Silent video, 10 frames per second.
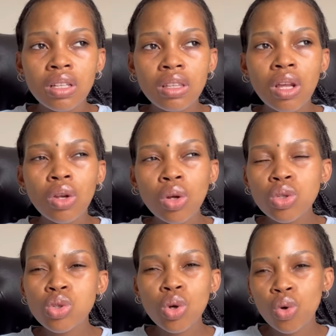the not
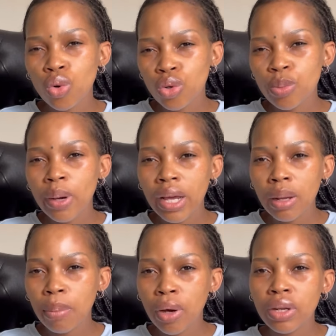so good part
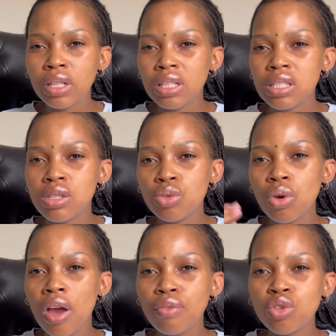about it is you
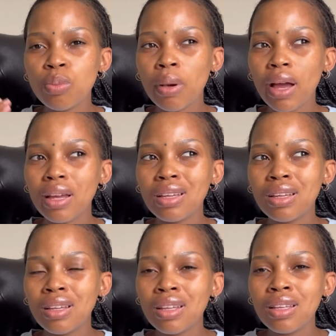have to buy
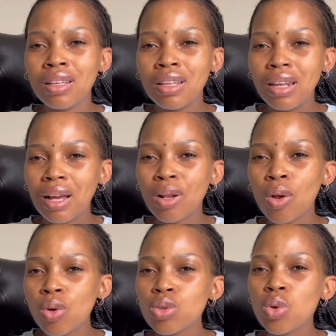like
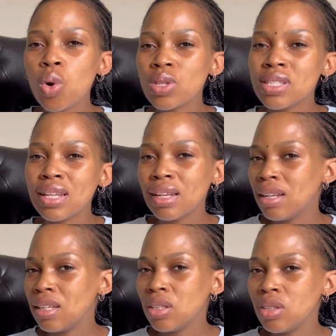clothes
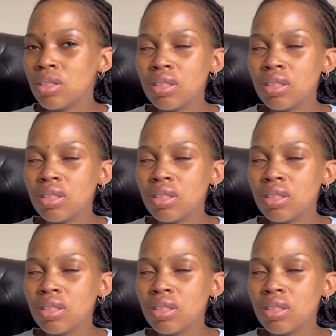constantly